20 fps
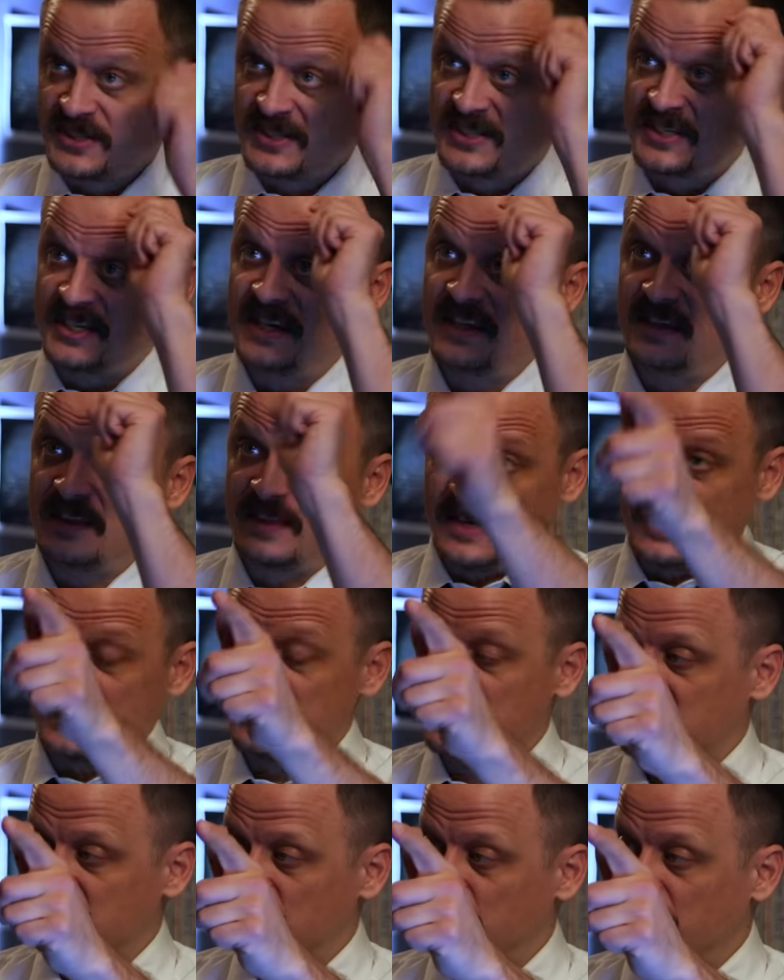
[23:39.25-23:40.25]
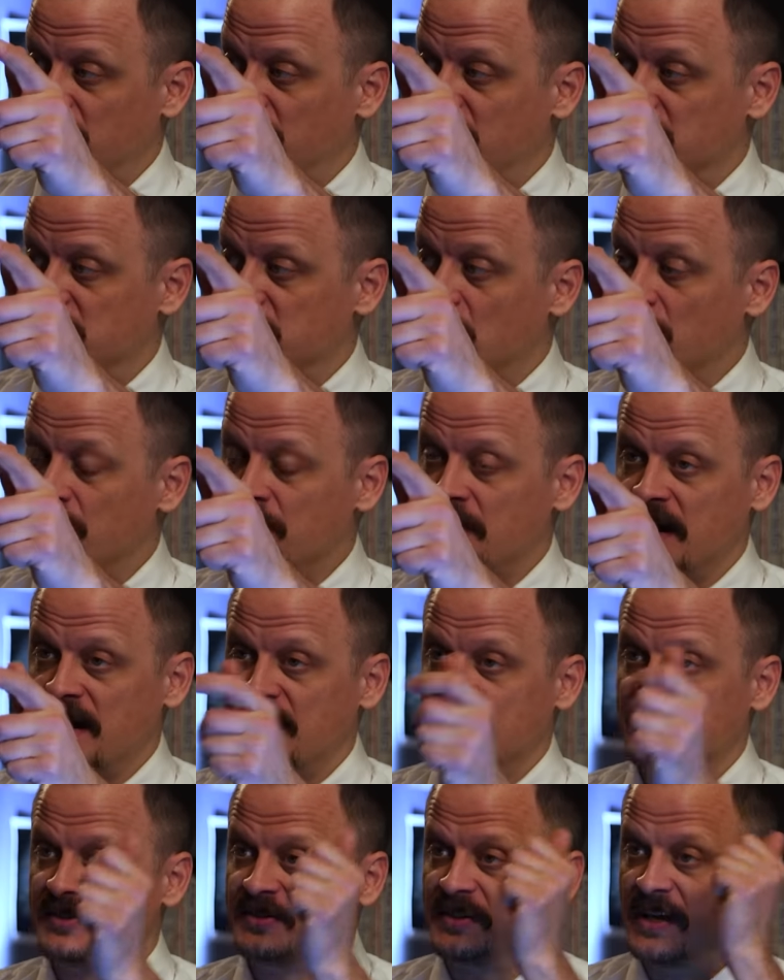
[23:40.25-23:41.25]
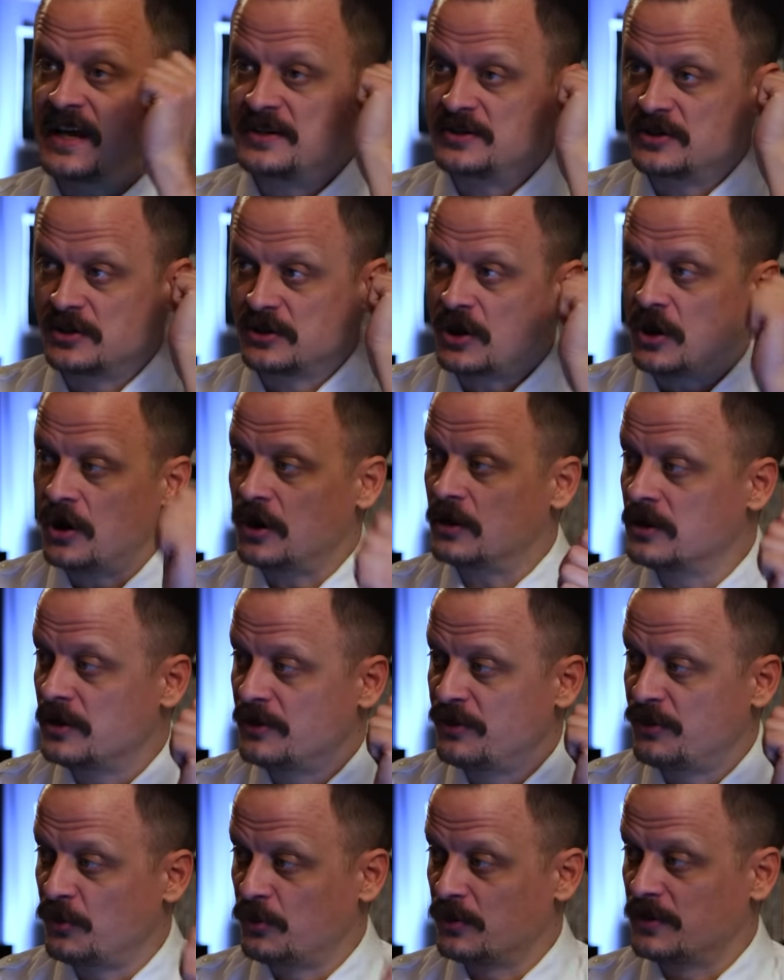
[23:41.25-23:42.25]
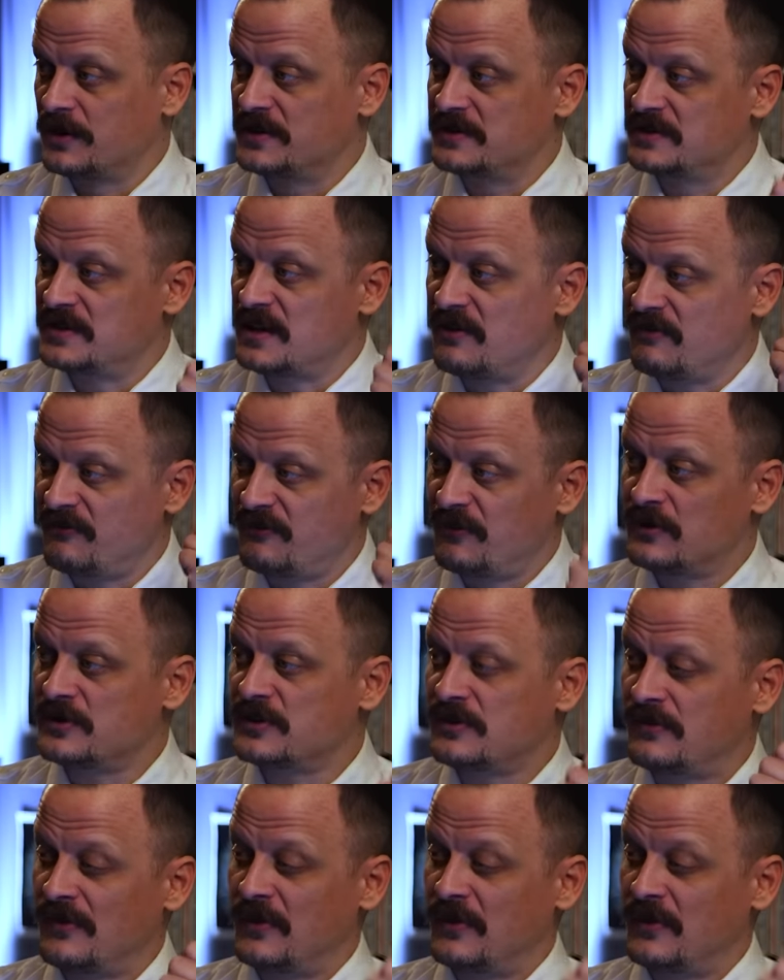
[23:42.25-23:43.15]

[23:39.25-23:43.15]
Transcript: to see this with his own eyes and to call authorities, that first